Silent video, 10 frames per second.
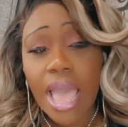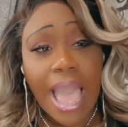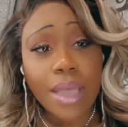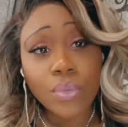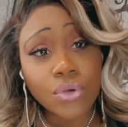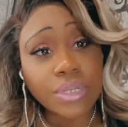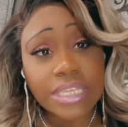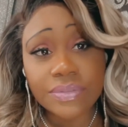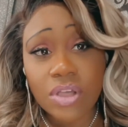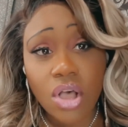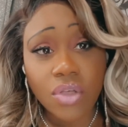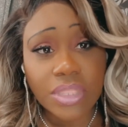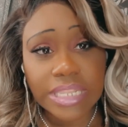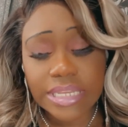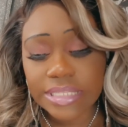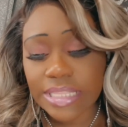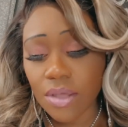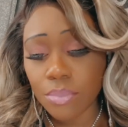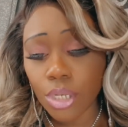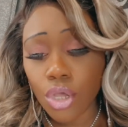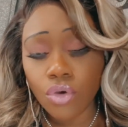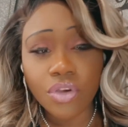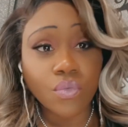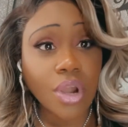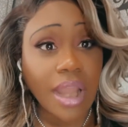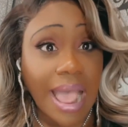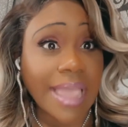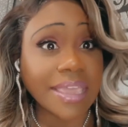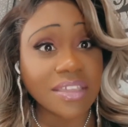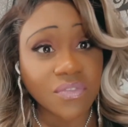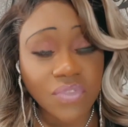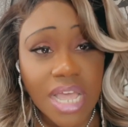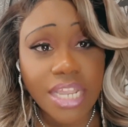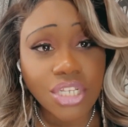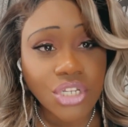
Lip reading: I will leave all the links down below of where I can find